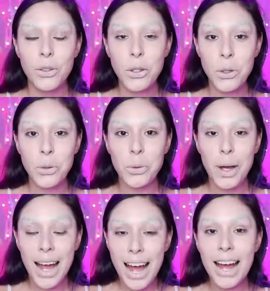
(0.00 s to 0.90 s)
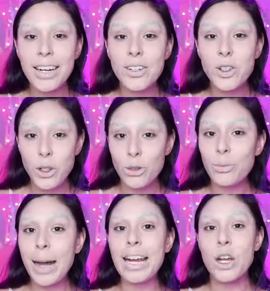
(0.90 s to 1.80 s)
to add to
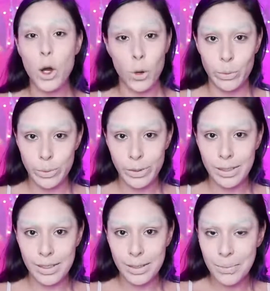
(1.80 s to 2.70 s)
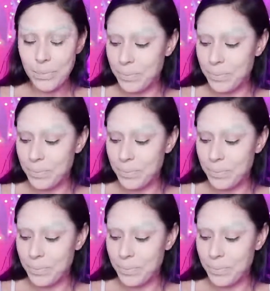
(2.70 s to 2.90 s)
my nose.